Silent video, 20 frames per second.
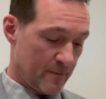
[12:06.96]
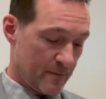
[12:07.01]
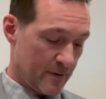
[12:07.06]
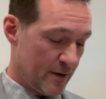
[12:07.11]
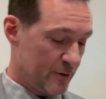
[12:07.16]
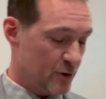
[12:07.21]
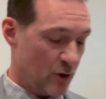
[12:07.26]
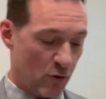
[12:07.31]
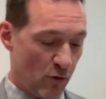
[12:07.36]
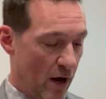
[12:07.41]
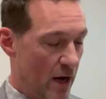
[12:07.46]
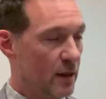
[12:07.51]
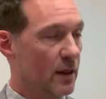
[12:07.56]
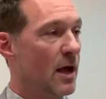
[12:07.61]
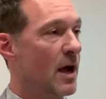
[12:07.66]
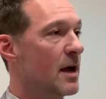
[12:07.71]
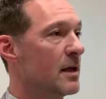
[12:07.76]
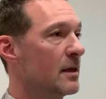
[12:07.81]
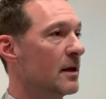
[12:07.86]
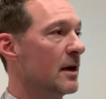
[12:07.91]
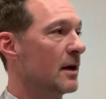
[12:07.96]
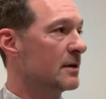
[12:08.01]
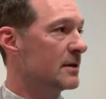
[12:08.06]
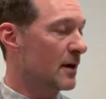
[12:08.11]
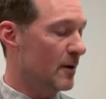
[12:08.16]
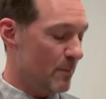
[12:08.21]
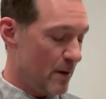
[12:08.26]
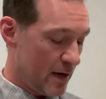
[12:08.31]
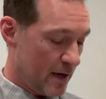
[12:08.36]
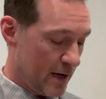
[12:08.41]
Here's a great line that I
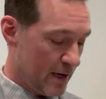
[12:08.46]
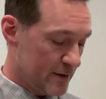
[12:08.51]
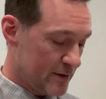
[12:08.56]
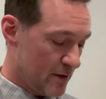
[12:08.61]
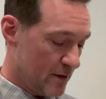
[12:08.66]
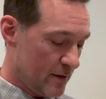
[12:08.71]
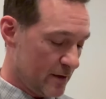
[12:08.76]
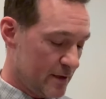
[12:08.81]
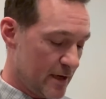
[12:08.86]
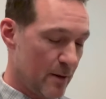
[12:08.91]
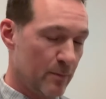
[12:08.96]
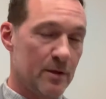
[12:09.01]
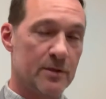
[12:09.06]
tell my kids all the time.